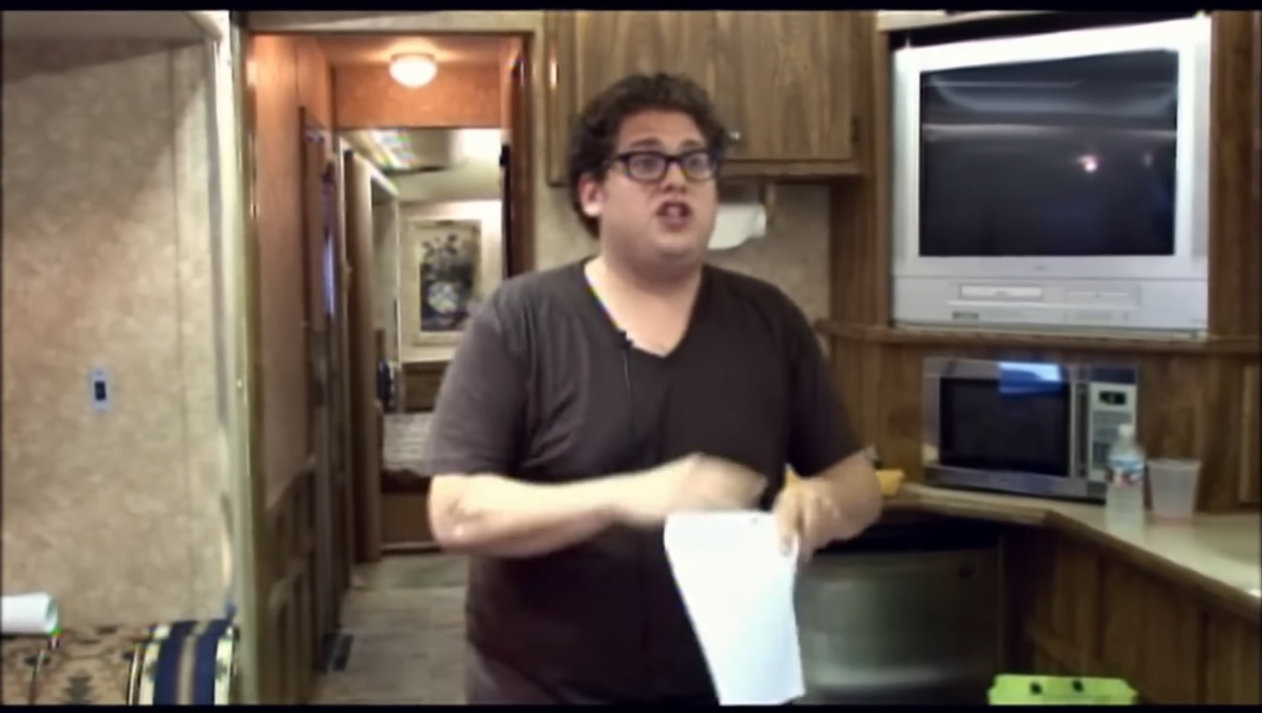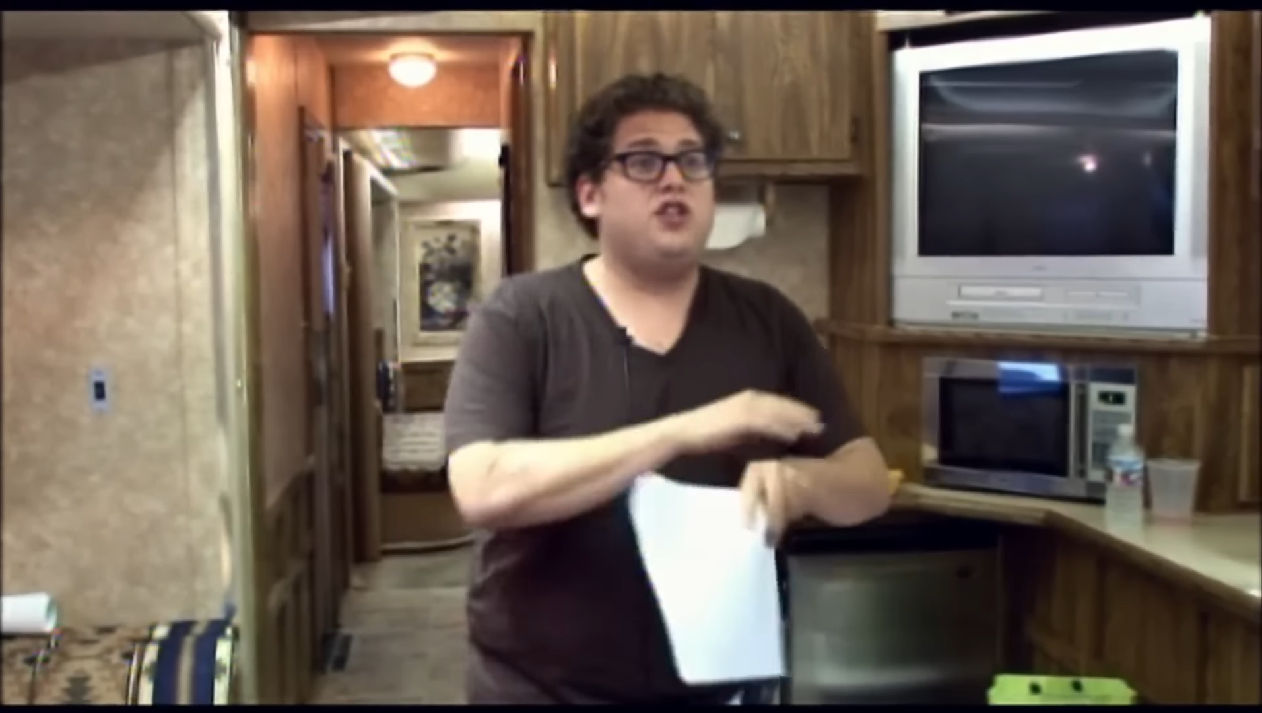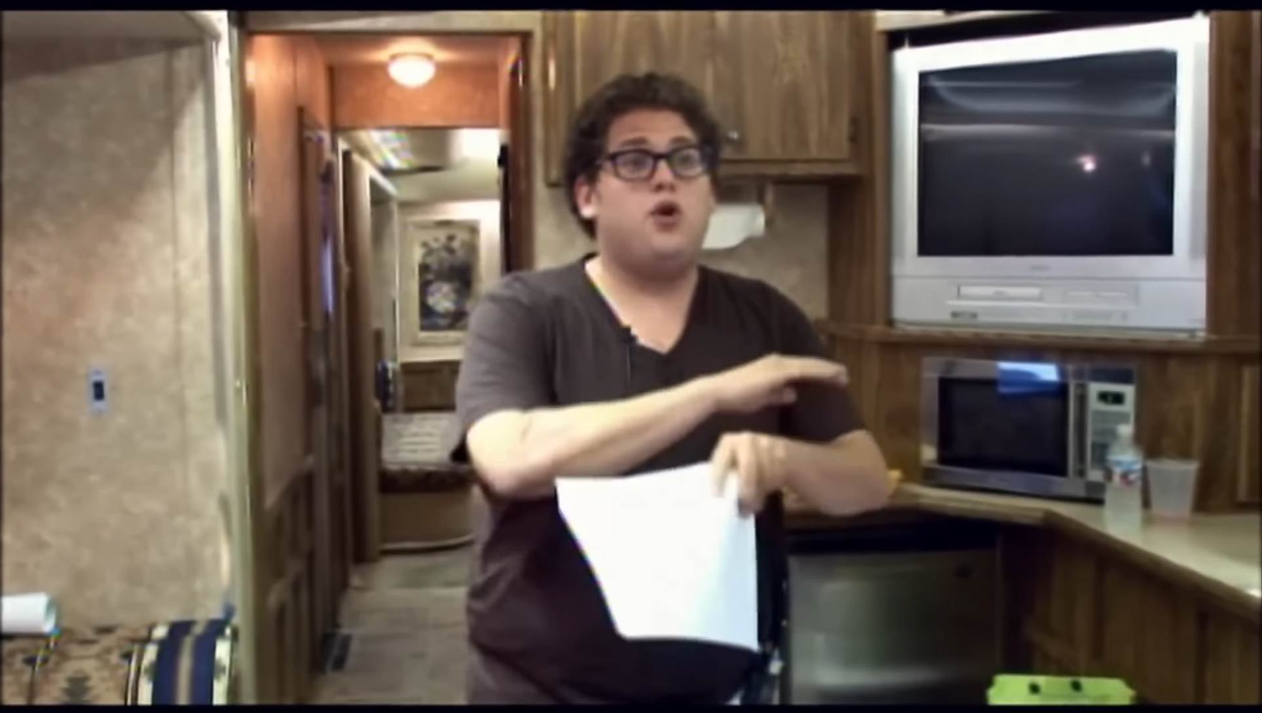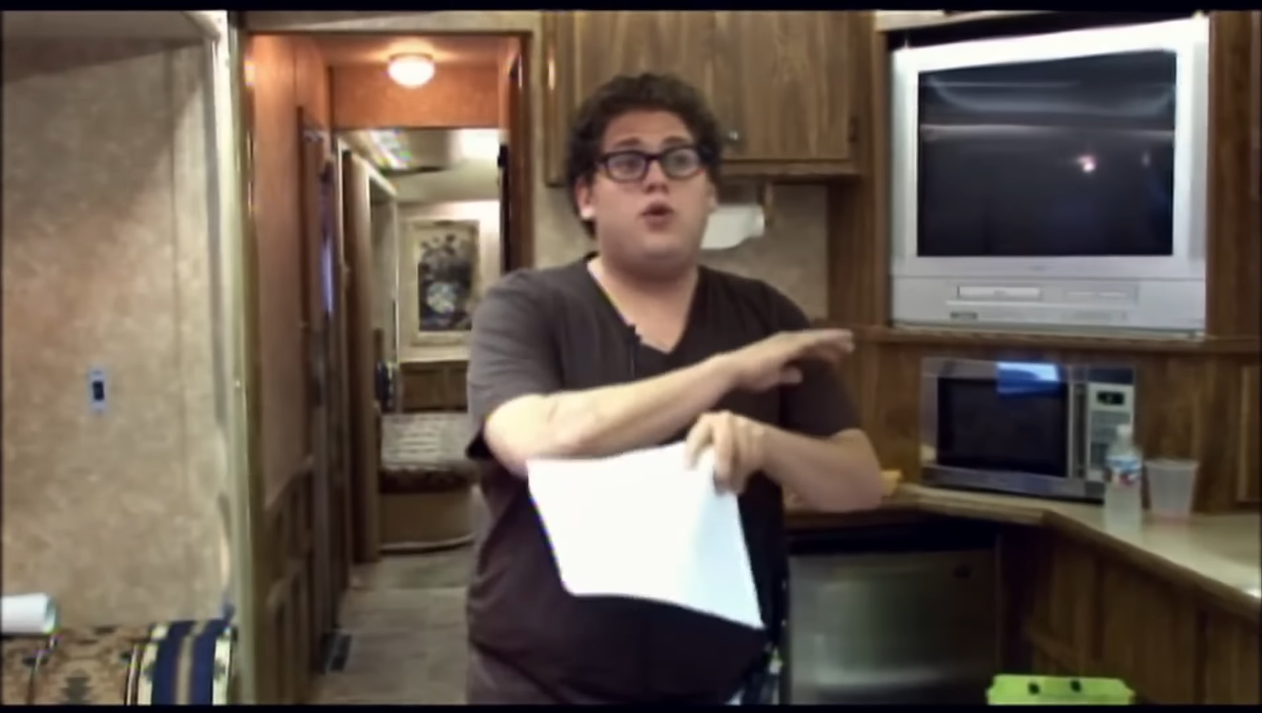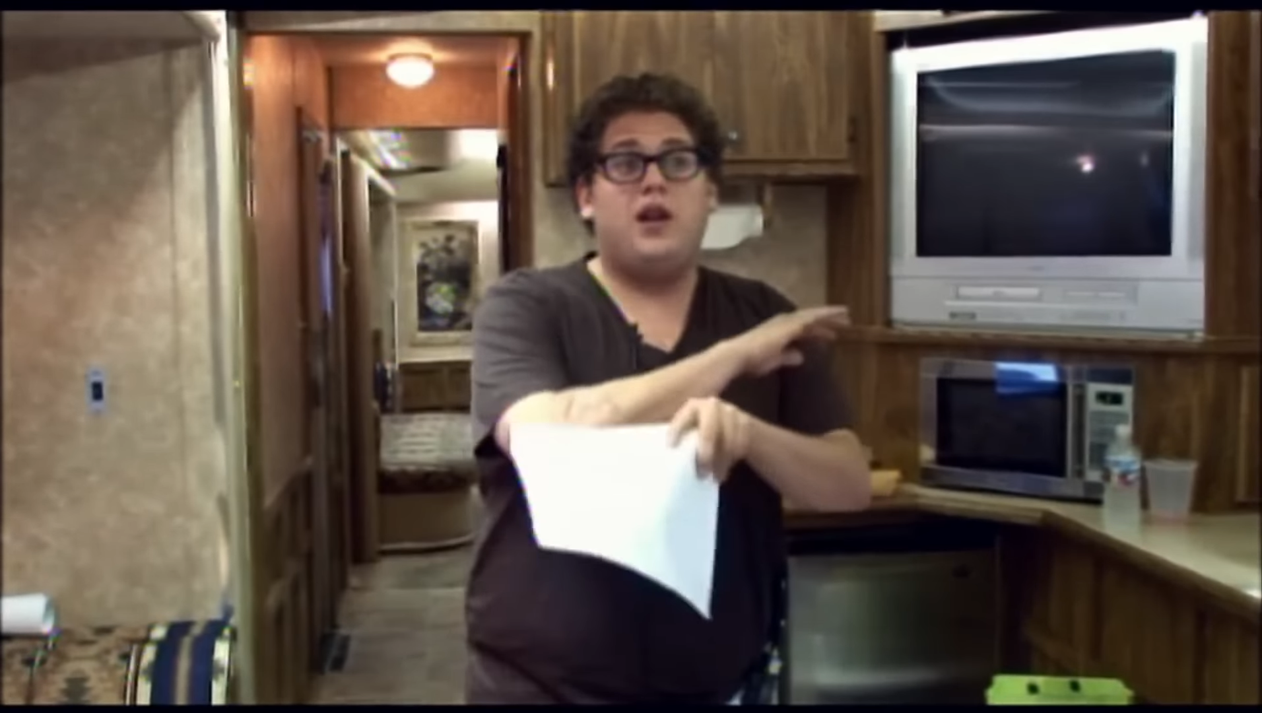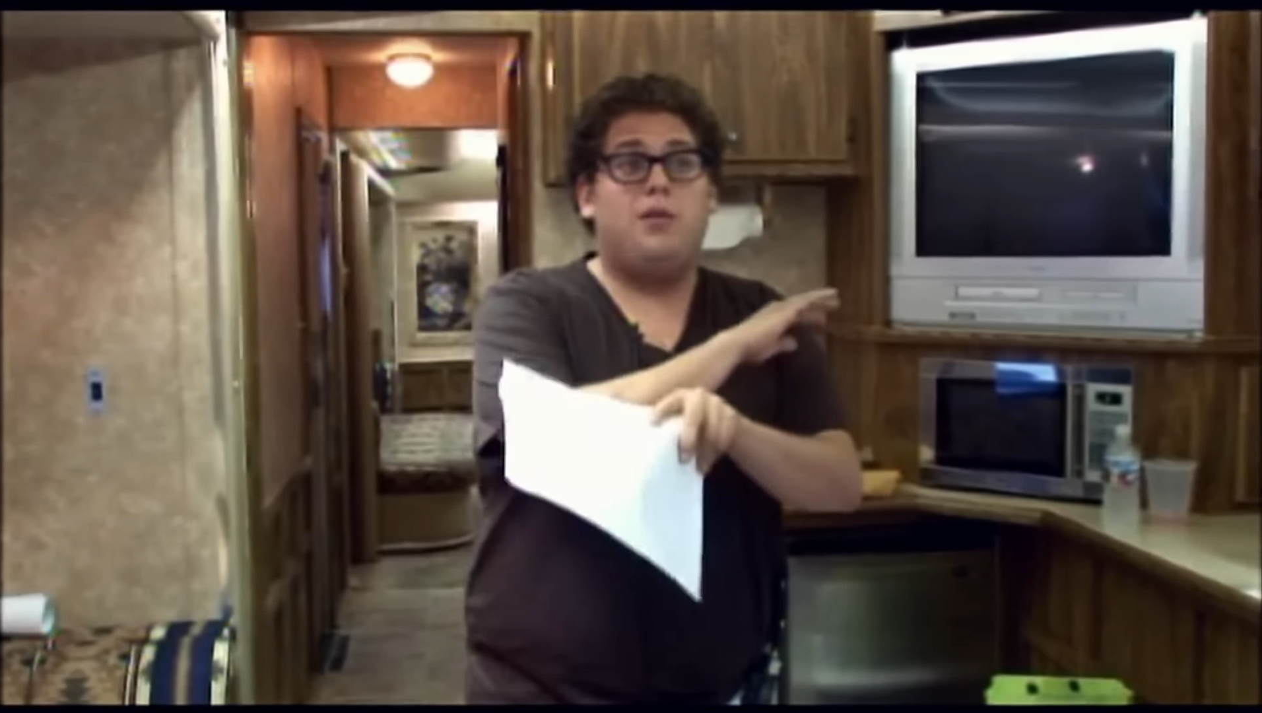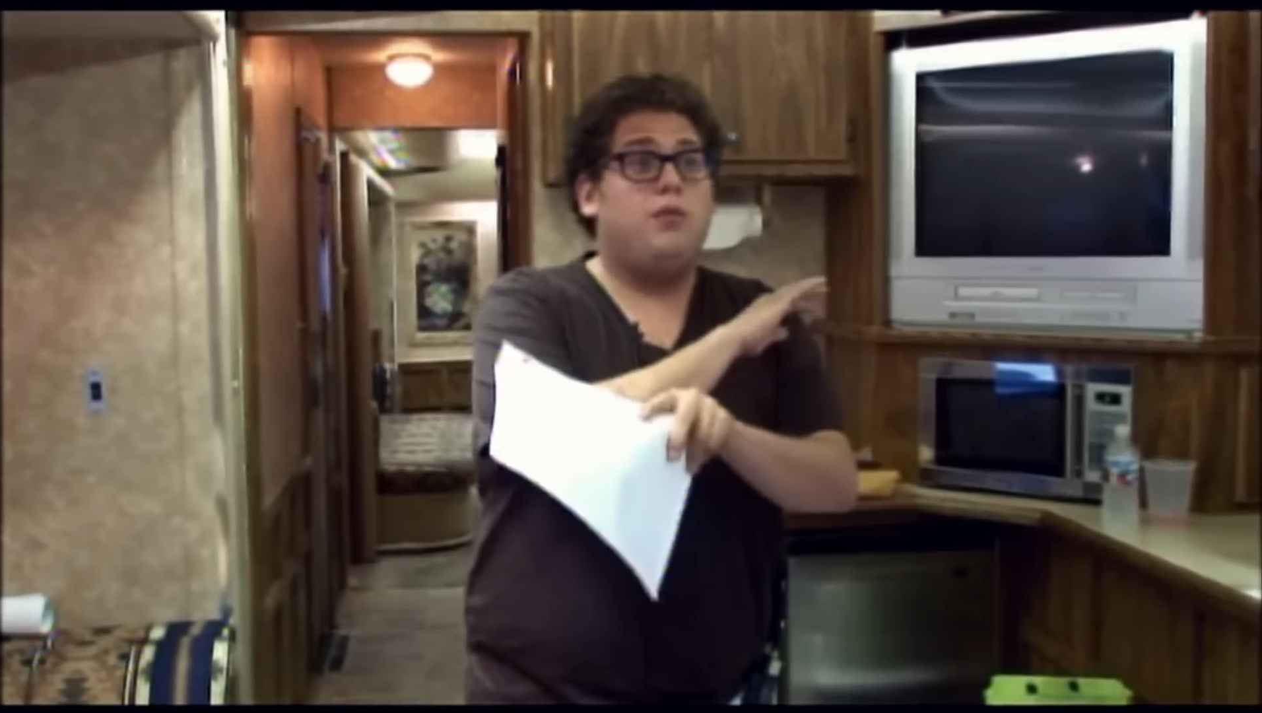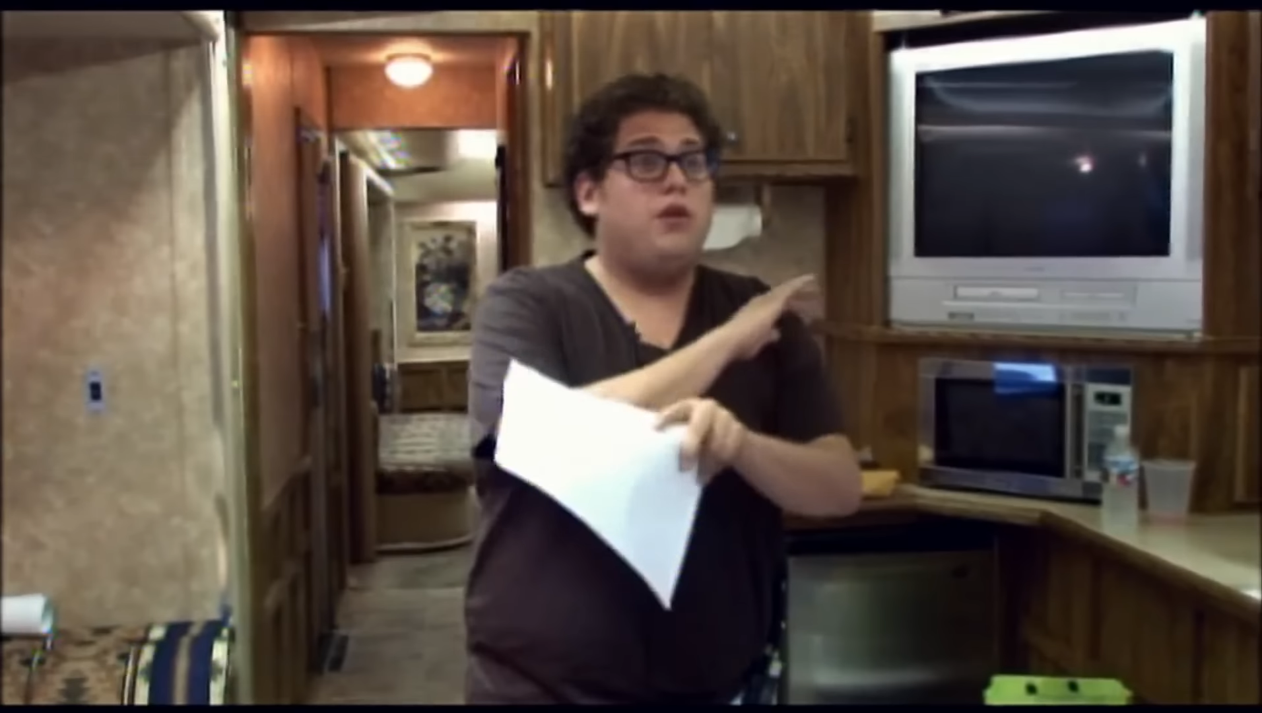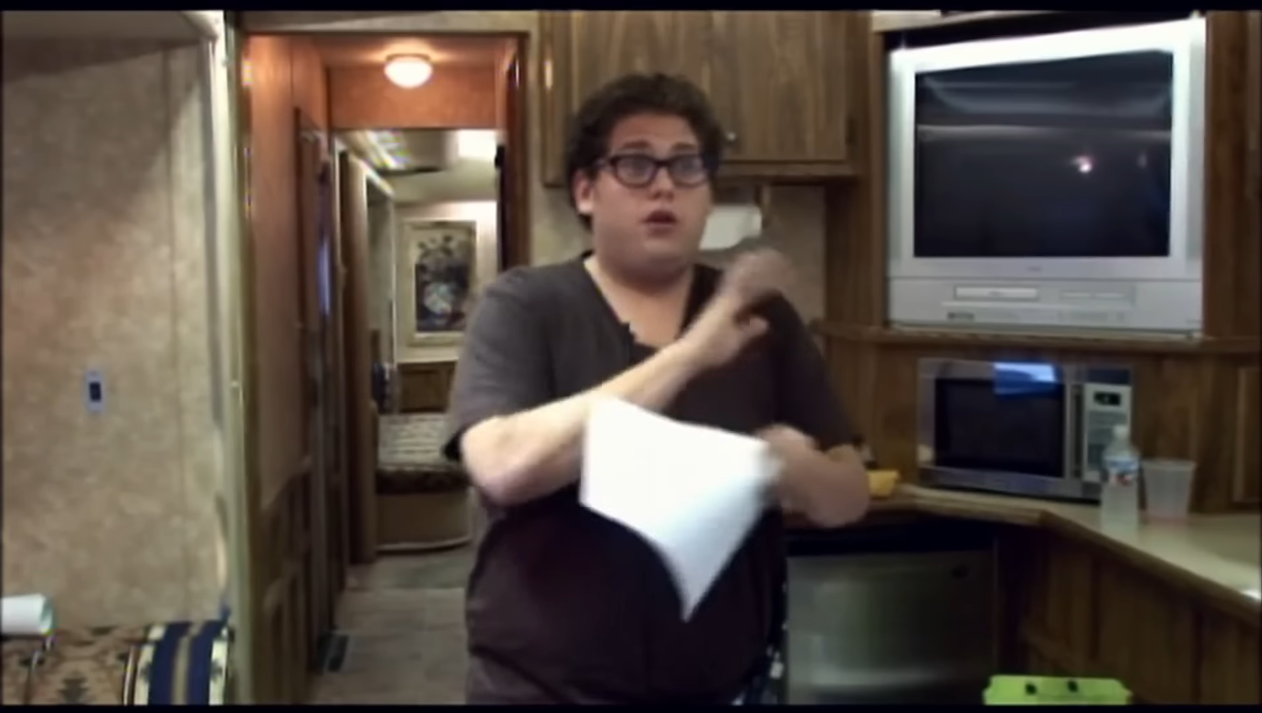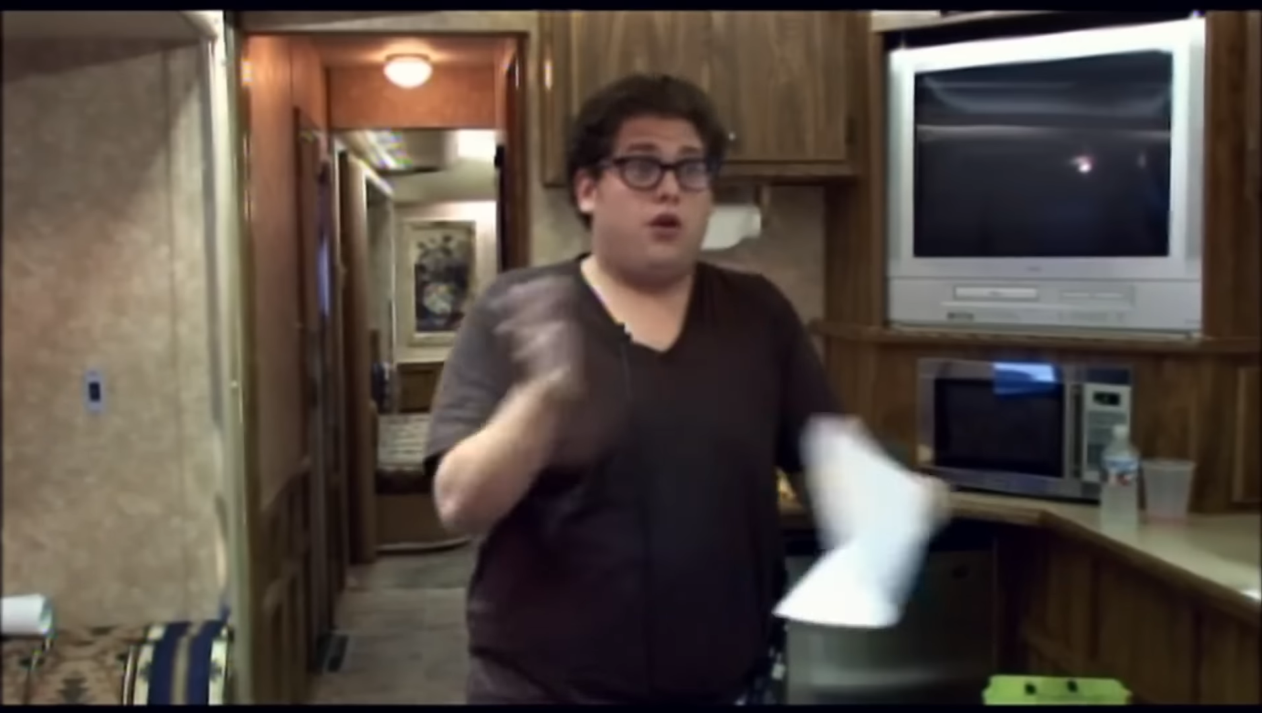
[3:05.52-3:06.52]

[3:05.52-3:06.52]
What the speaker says: She's known him